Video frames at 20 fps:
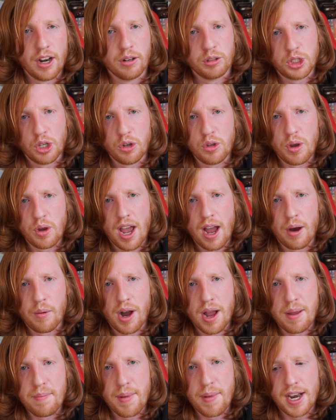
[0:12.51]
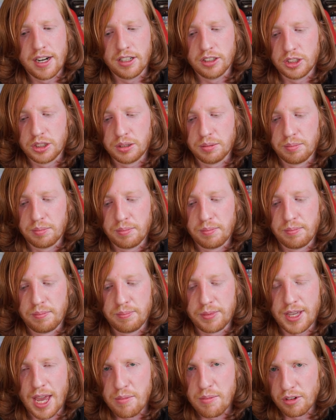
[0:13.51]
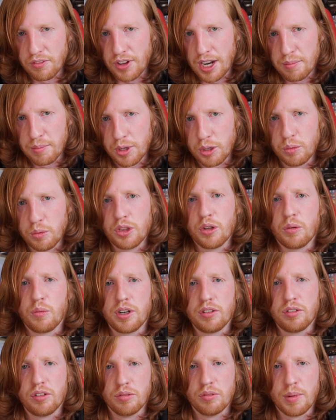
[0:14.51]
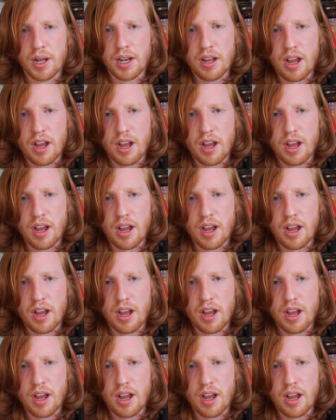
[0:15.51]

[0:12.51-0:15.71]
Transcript: and I'll show you how I manage game development with the rest of my